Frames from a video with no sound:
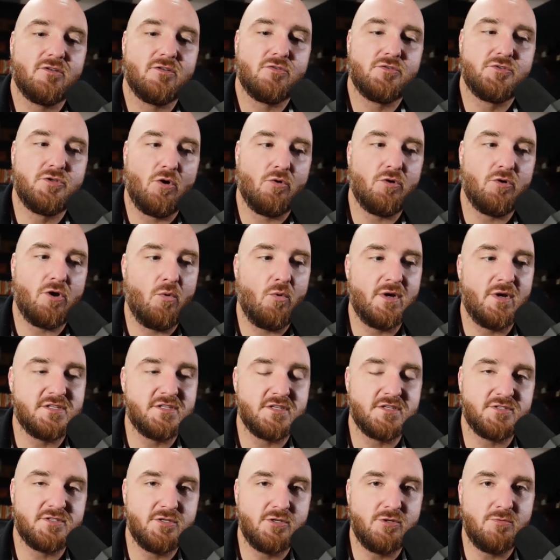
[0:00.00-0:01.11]
don't always
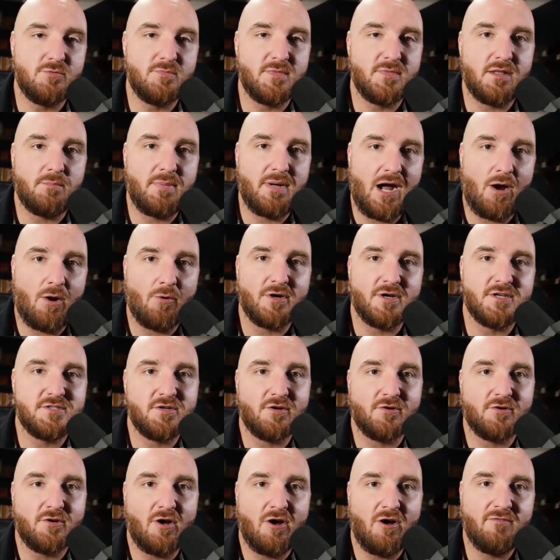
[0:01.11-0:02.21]
assume that the power is
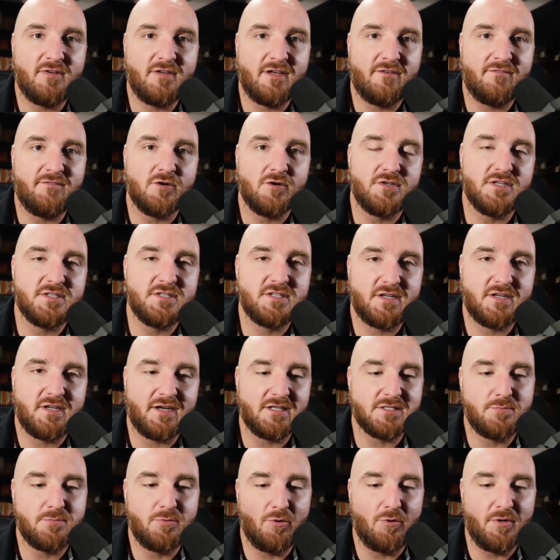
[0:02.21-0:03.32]
turned off if your disconnect
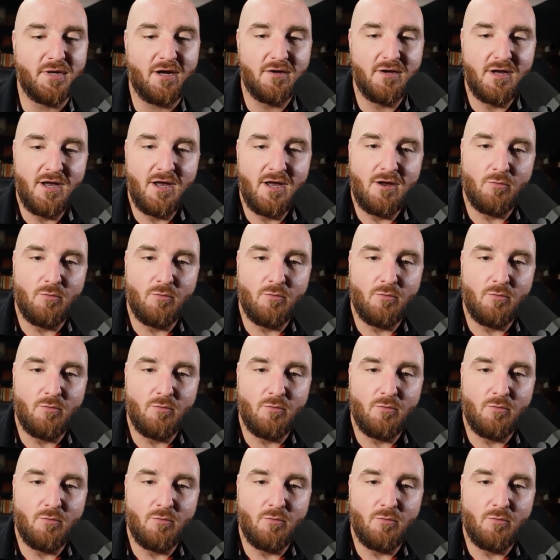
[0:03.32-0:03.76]
is pulled out.